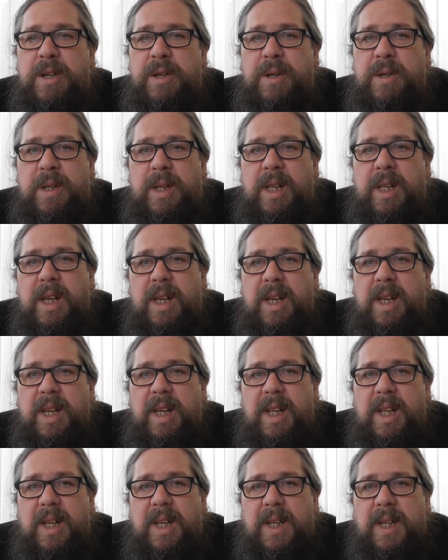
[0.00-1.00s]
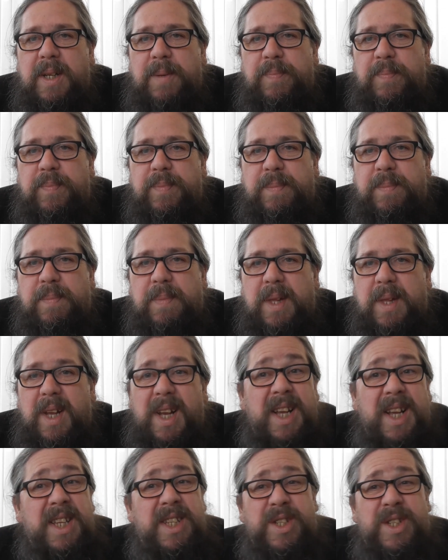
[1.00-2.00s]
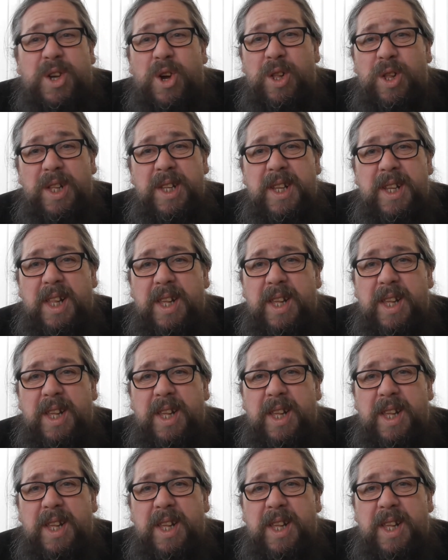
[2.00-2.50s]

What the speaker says: And it's Scotland I